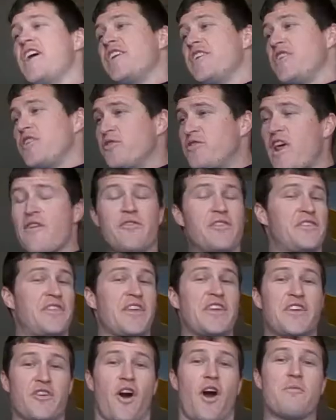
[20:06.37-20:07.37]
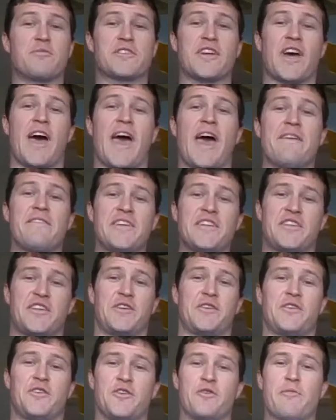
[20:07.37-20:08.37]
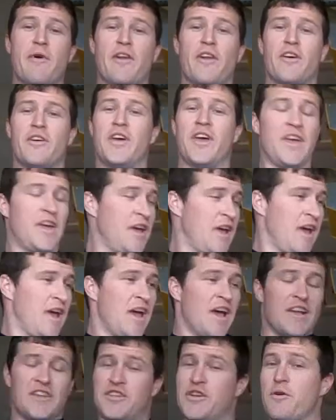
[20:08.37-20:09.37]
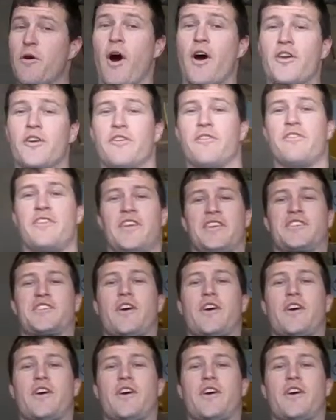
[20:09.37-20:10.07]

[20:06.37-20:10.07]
You'll never think your arms got heavy till you do about 200 of these.